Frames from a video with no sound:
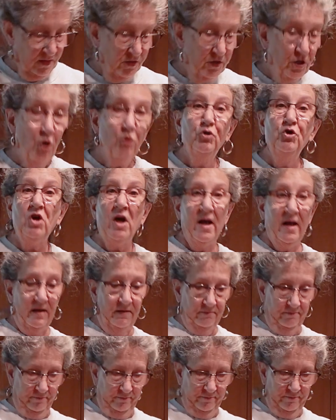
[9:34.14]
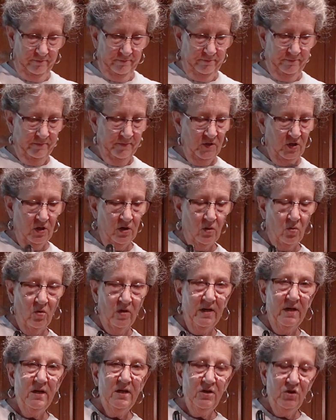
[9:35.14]
No shine. You don't
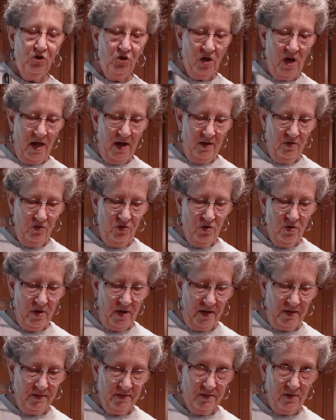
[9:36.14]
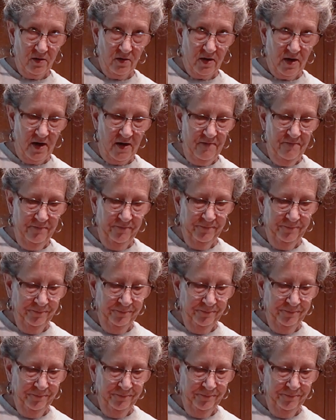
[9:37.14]
want any shine on your eggs, okay?